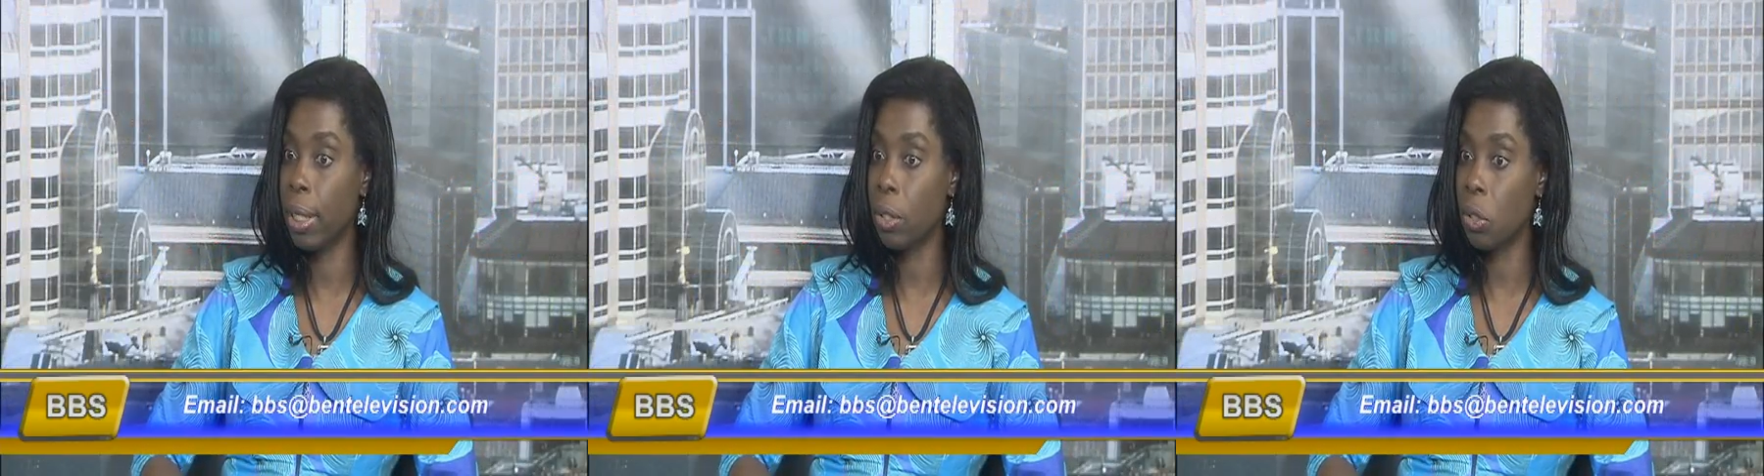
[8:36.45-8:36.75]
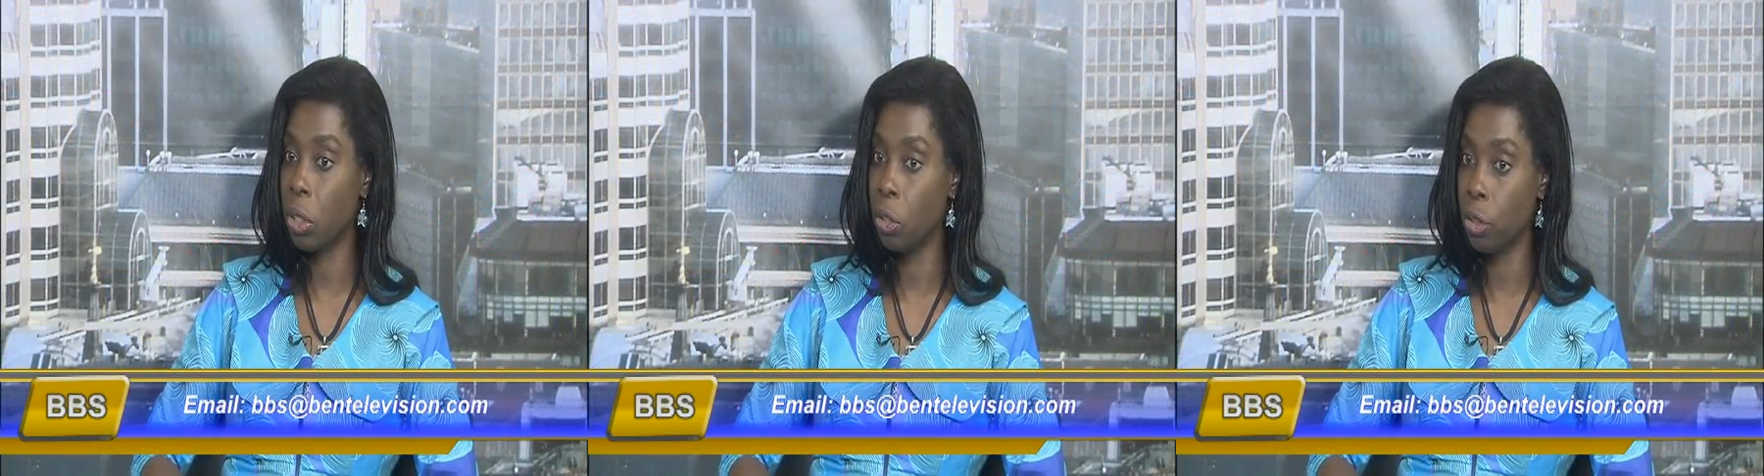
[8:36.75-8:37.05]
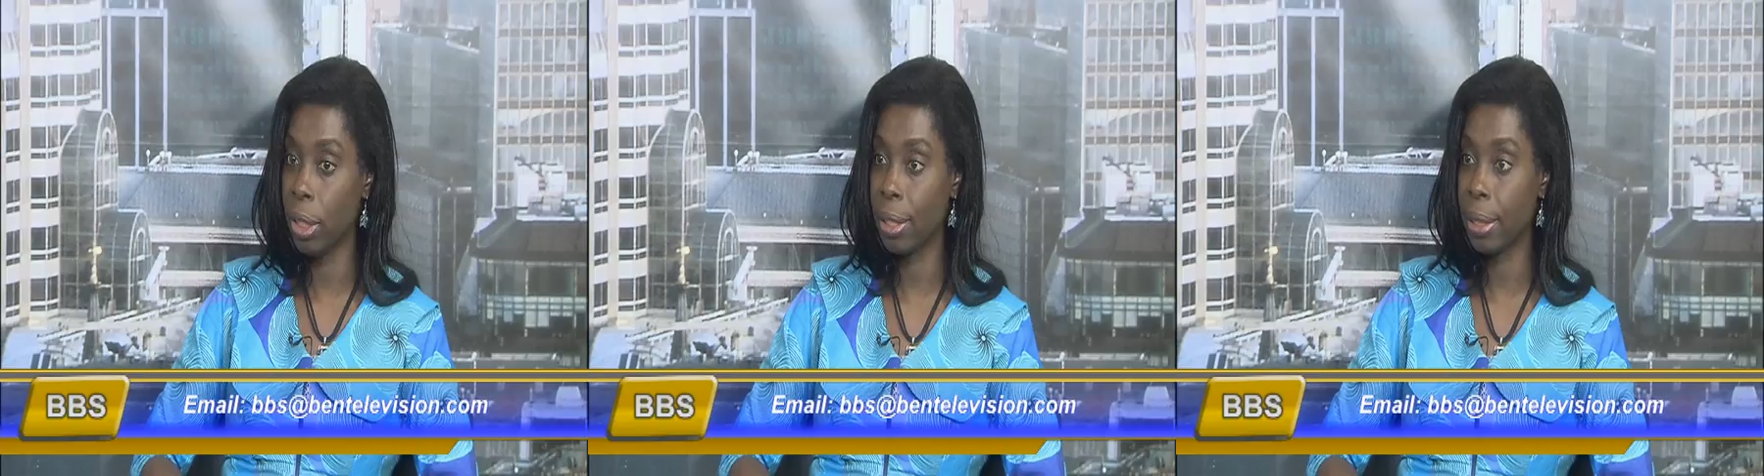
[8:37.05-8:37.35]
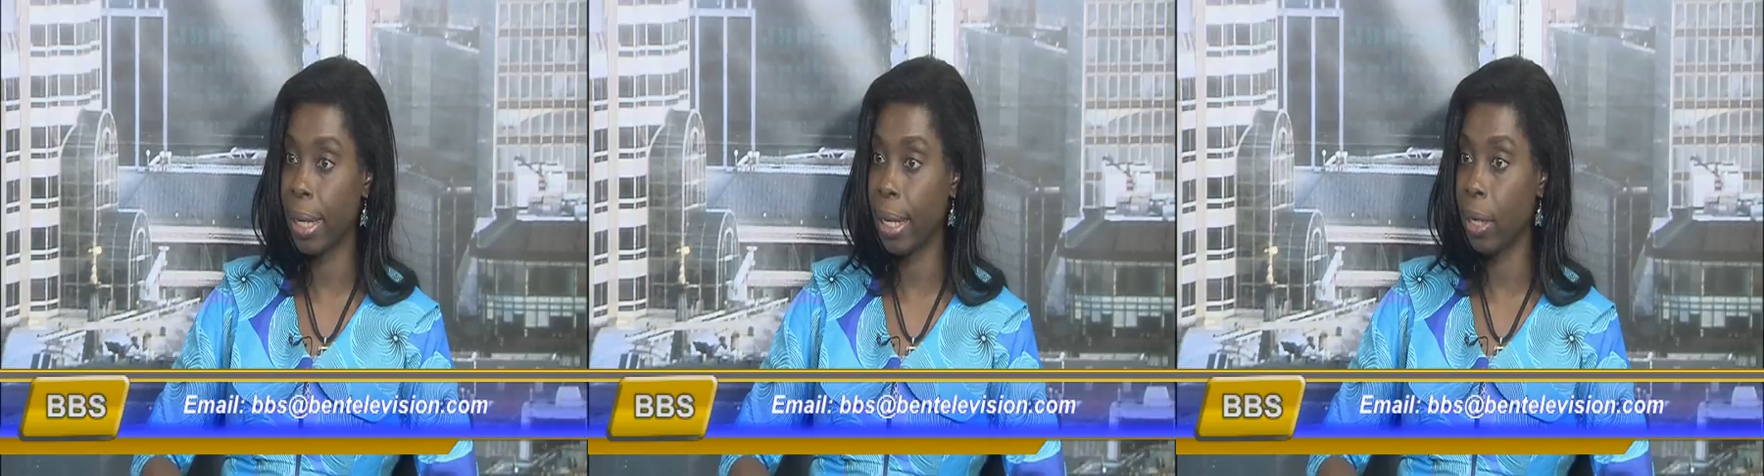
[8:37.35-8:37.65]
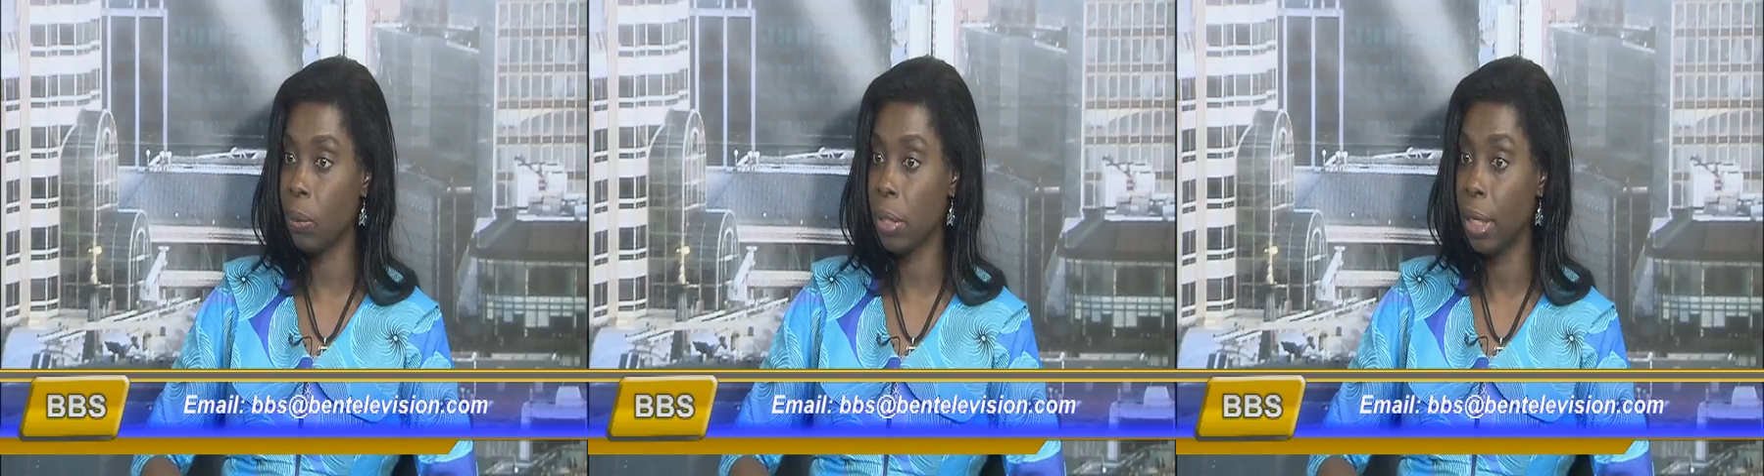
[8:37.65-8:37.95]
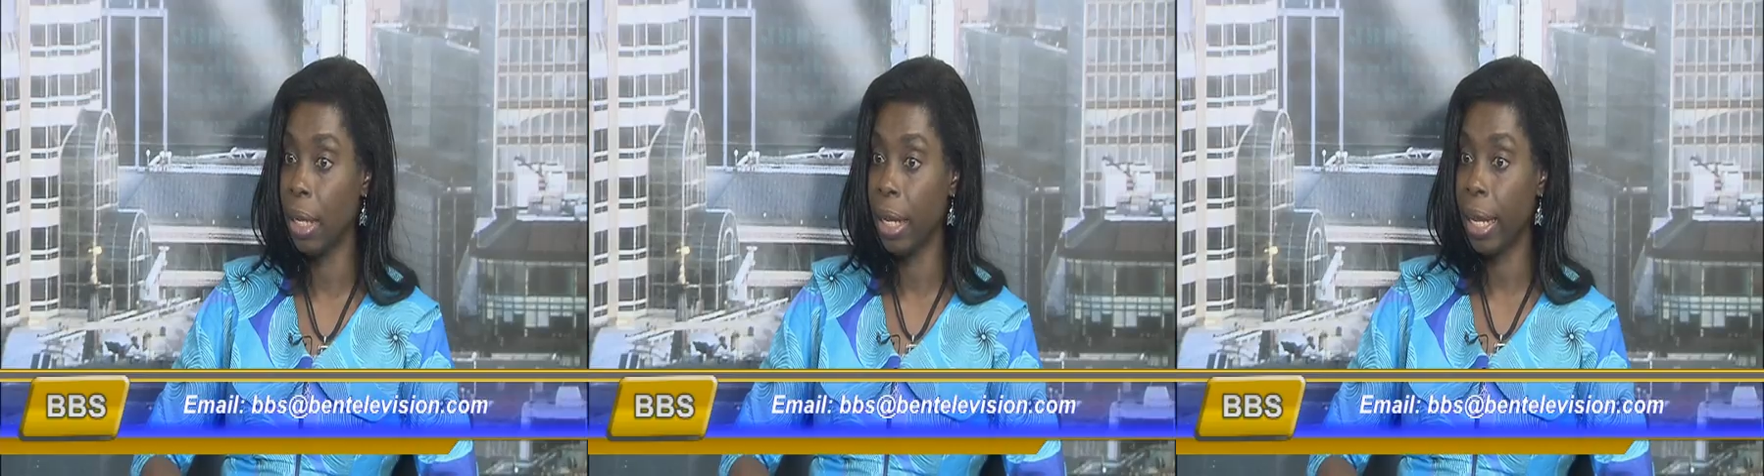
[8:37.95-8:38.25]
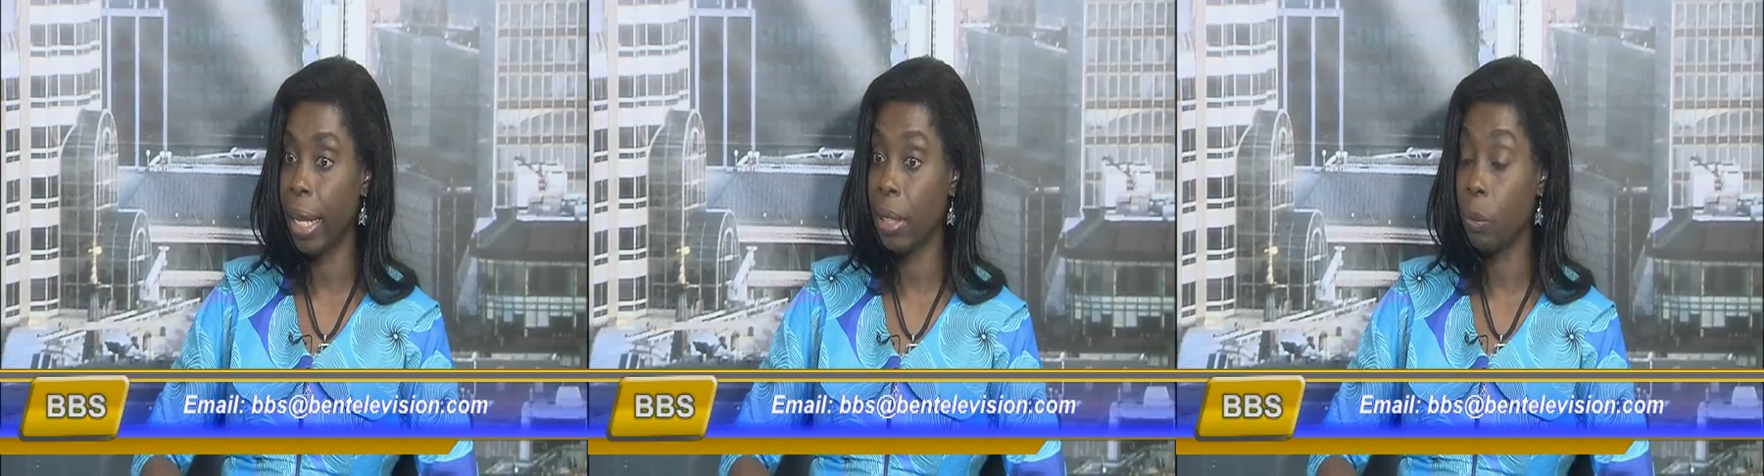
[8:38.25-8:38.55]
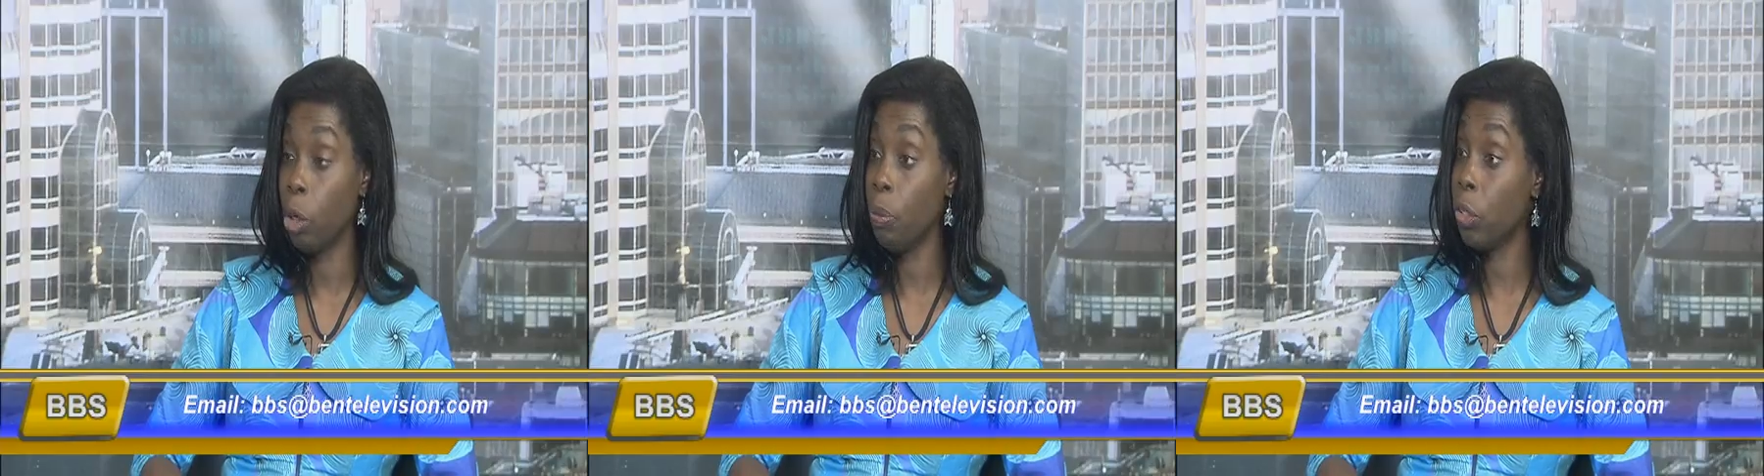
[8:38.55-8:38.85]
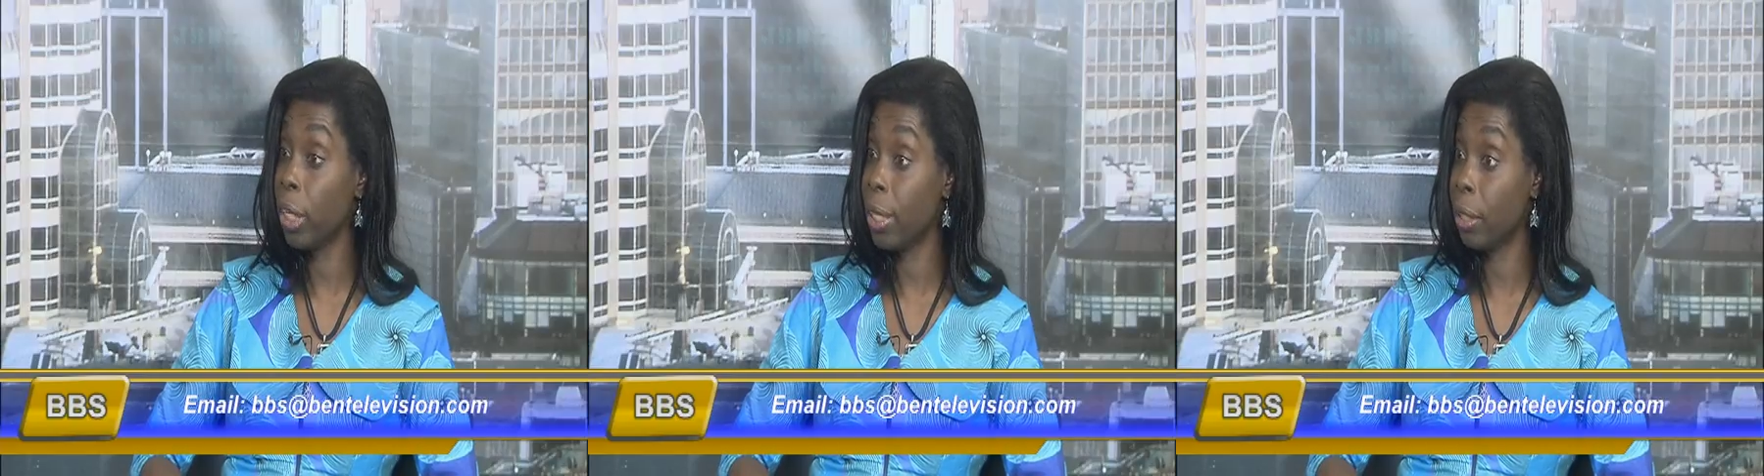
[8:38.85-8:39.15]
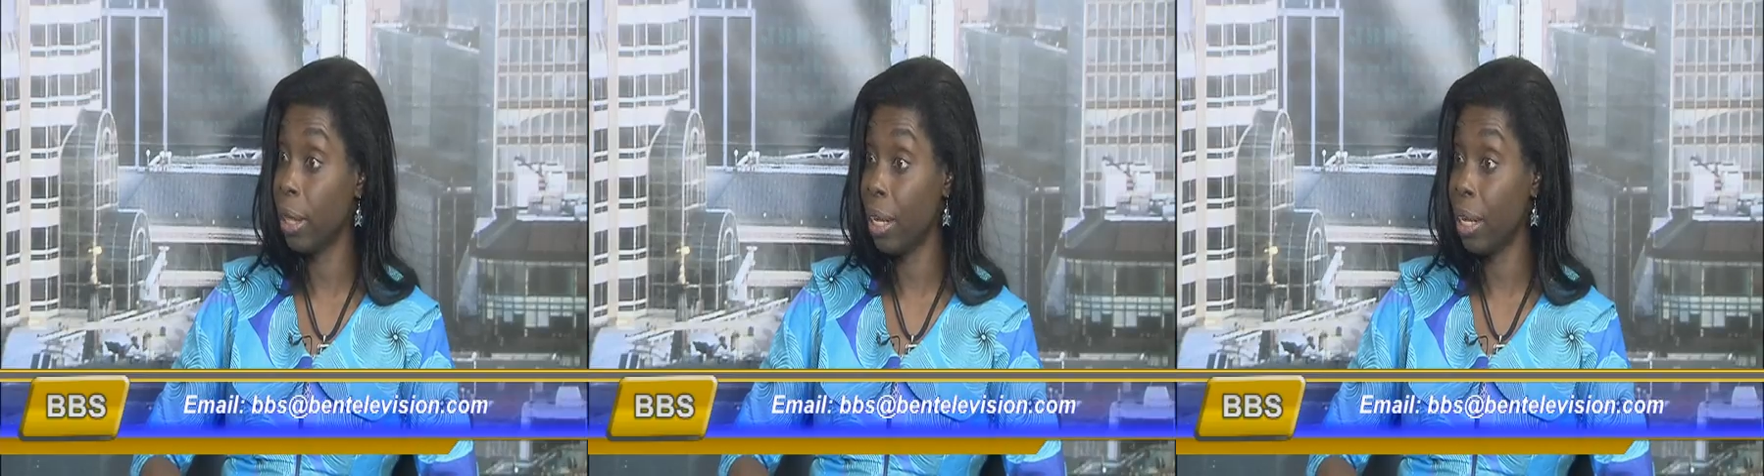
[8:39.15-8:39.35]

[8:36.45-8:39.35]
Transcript: It's also in Jesus House, and we're hoping to get it on